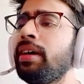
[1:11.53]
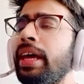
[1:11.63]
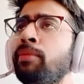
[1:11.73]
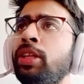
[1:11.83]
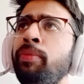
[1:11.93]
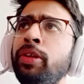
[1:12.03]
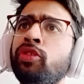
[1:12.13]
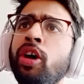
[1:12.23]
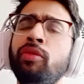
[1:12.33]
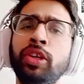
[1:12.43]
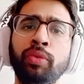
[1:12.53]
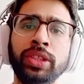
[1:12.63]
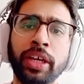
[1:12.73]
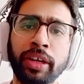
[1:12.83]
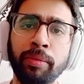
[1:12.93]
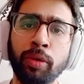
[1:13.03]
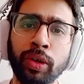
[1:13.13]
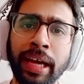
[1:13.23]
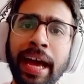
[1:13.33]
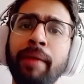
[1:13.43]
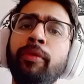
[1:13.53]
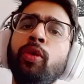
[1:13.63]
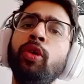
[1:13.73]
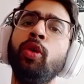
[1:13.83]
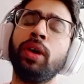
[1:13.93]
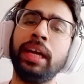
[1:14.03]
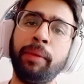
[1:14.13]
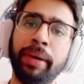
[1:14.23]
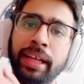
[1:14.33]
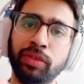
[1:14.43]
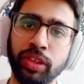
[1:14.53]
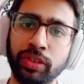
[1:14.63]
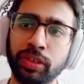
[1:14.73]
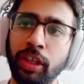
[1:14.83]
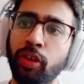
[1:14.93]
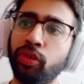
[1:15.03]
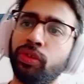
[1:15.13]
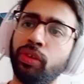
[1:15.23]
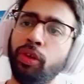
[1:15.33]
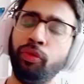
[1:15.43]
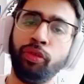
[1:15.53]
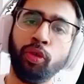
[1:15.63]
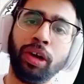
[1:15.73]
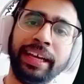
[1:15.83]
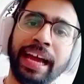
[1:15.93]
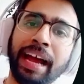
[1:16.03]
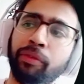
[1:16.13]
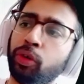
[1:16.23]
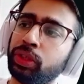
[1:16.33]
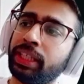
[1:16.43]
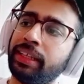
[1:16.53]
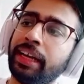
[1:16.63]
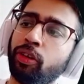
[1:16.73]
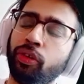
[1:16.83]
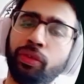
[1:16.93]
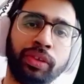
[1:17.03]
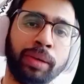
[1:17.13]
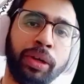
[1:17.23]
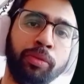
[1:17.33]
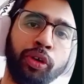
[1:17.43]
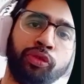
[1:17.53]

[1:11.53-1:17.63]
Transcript: MCP servers which are remote have no local dependencies. You know, if you already have hosted that on some remote